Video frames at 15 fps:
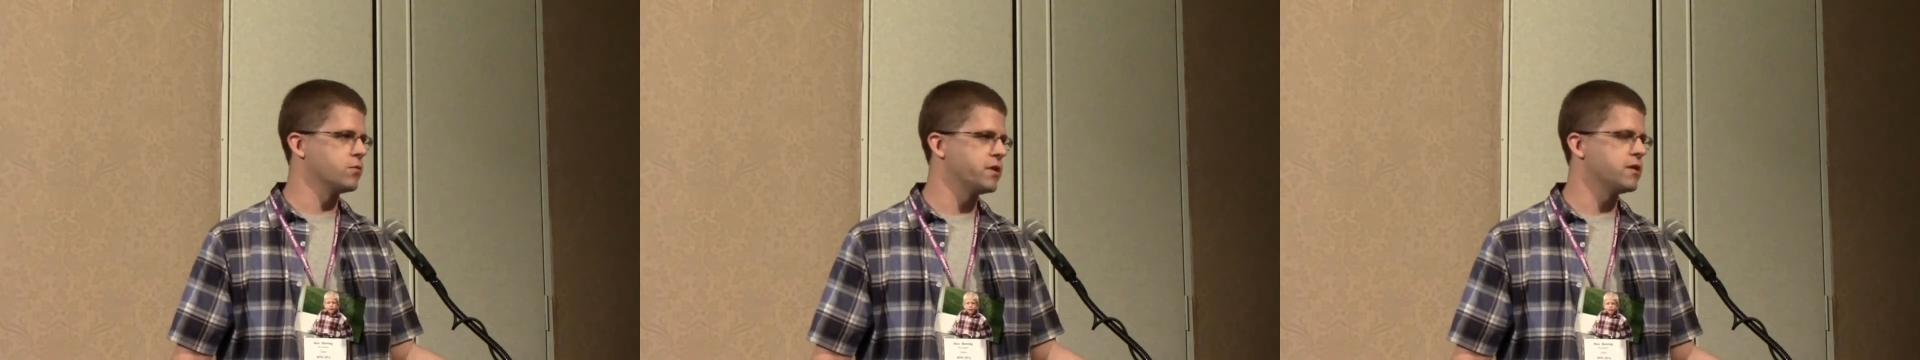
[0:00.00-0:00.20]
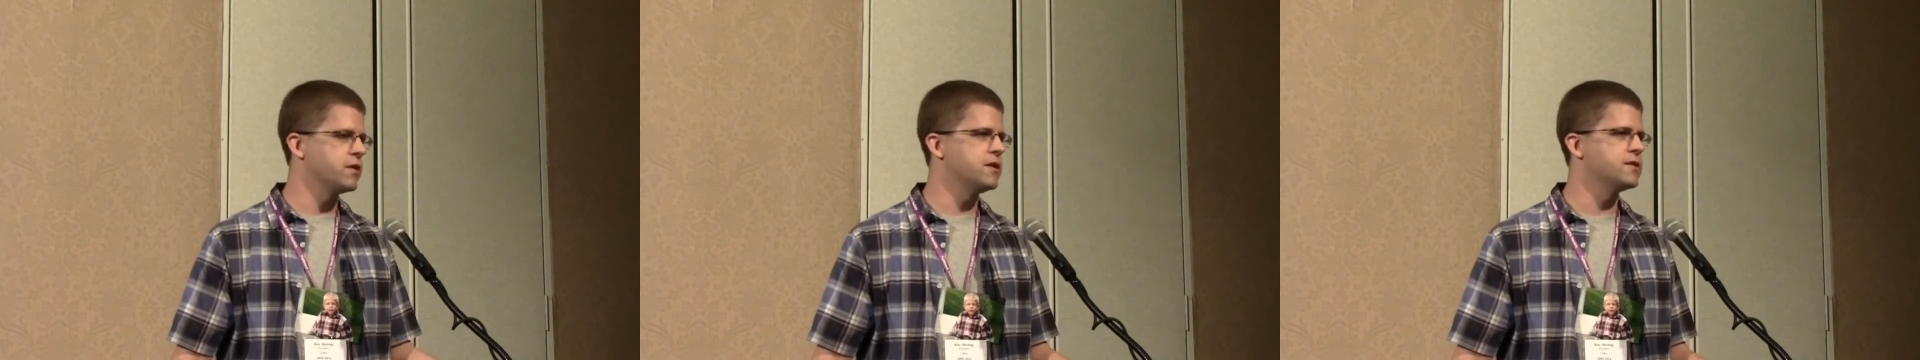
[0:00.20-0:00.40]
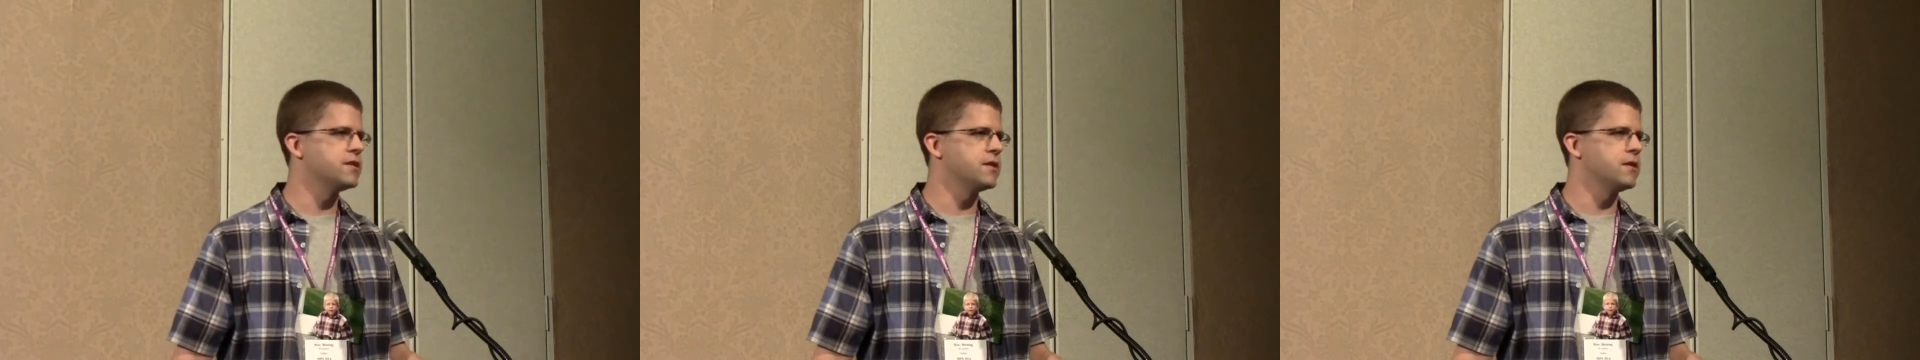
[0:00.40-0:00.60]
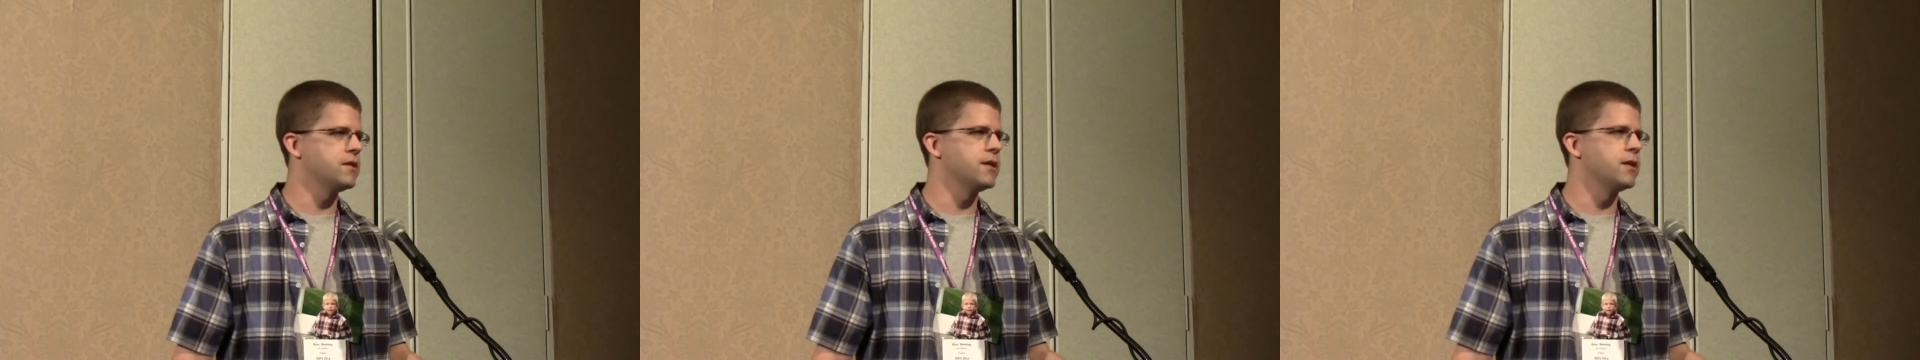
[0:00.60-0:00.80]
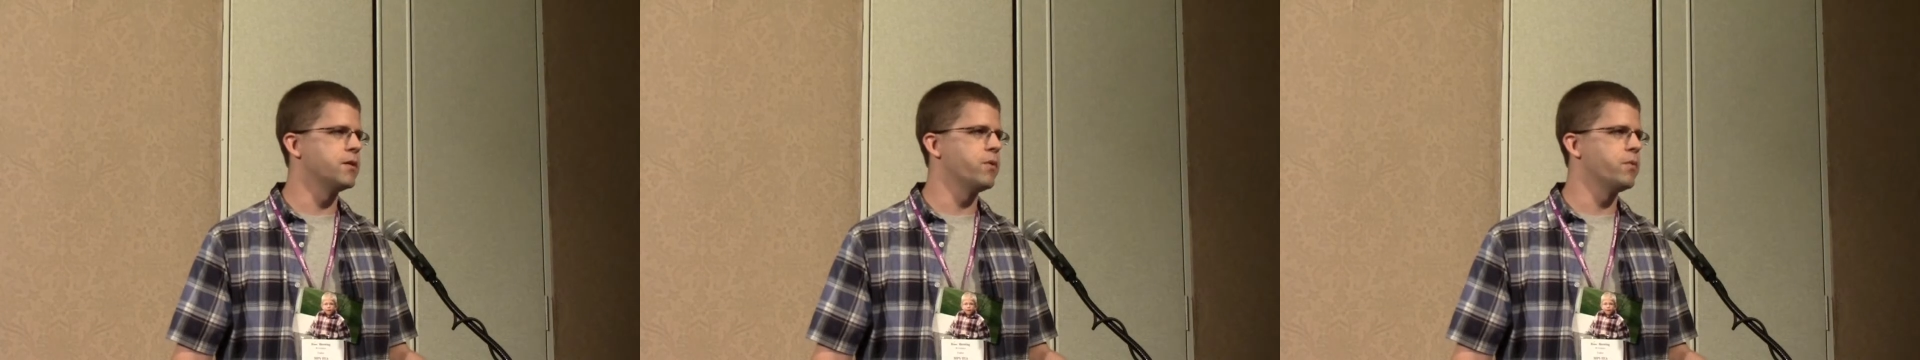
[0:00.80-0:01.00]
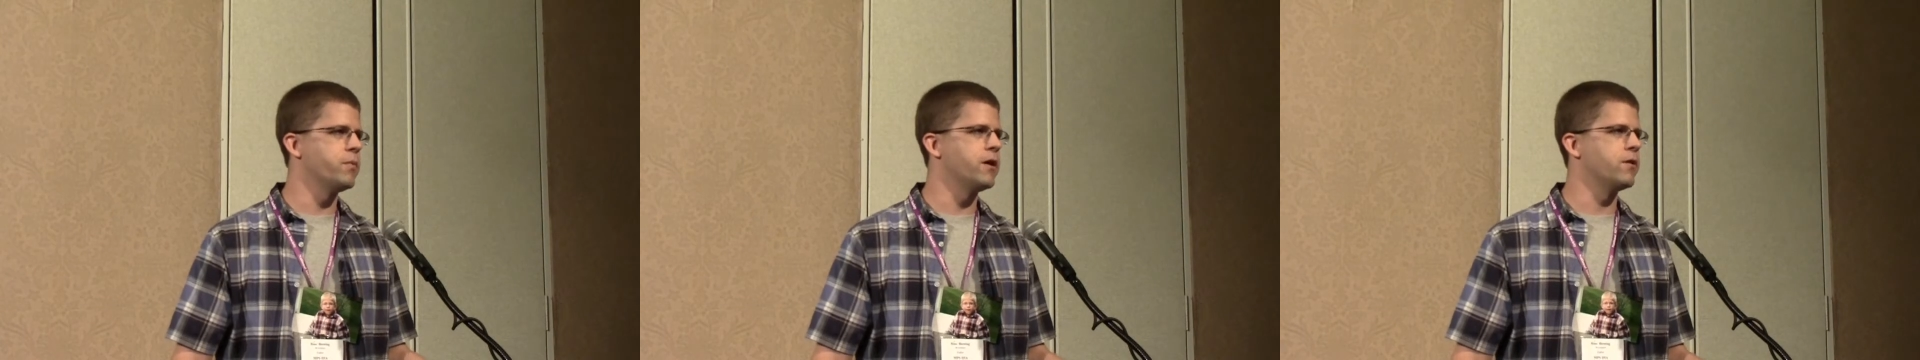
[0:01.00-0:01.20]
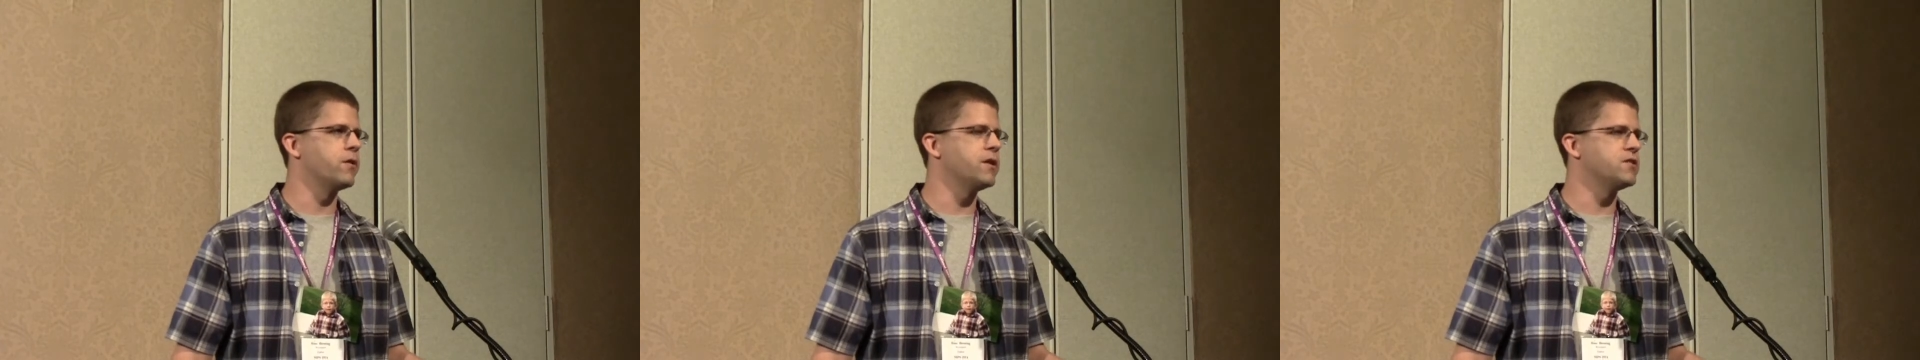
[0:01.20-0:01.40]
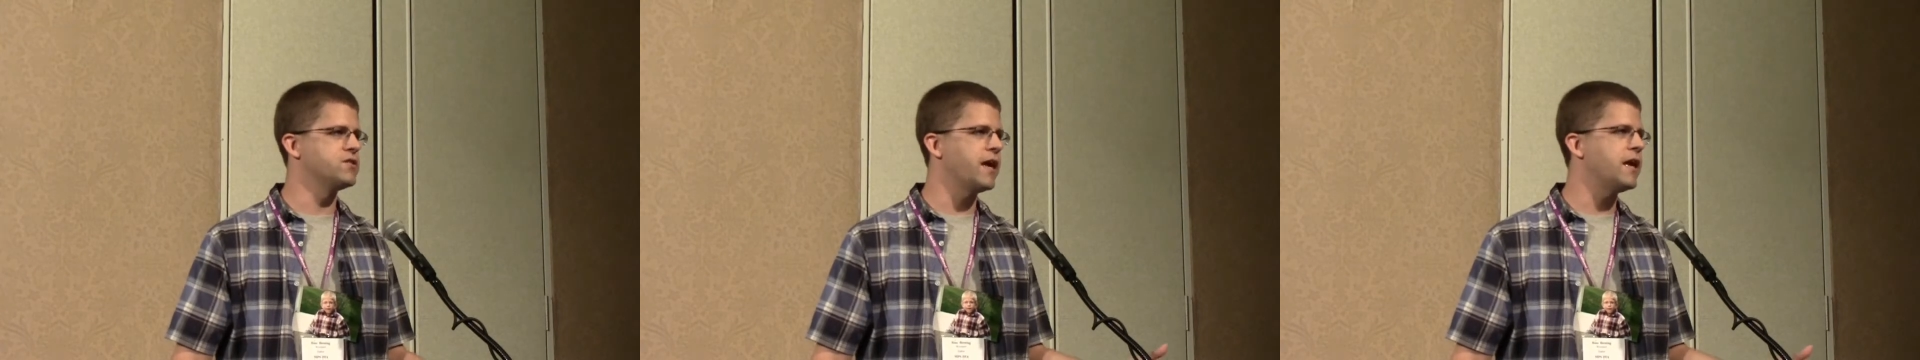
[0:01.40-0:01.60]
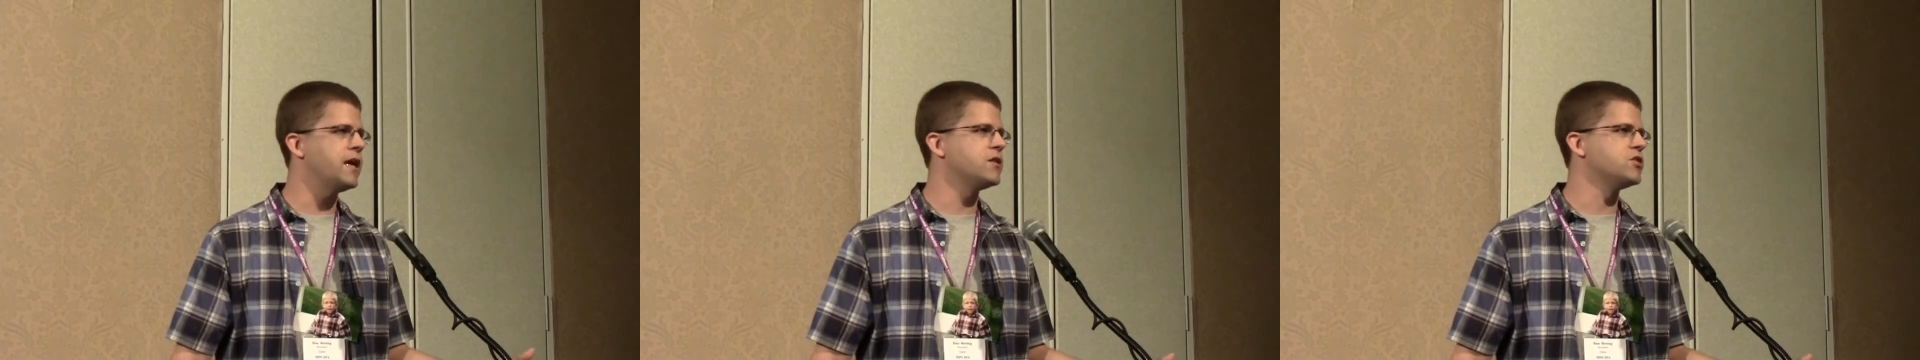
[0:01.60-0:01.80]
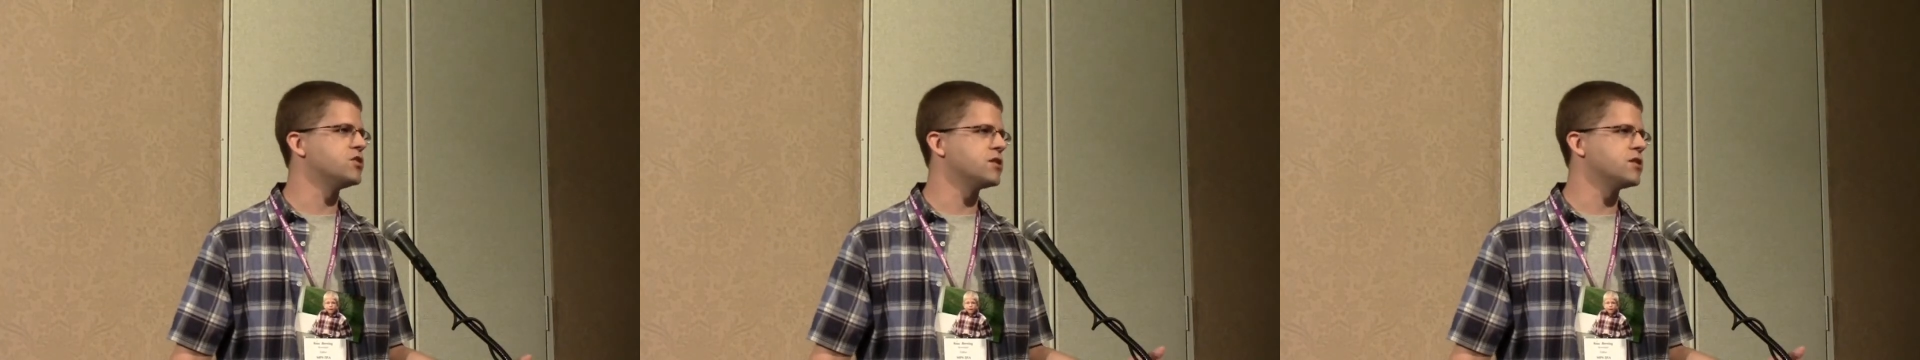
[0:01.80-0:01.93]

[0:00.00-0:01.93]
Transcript: Whitley, to, um, about his age,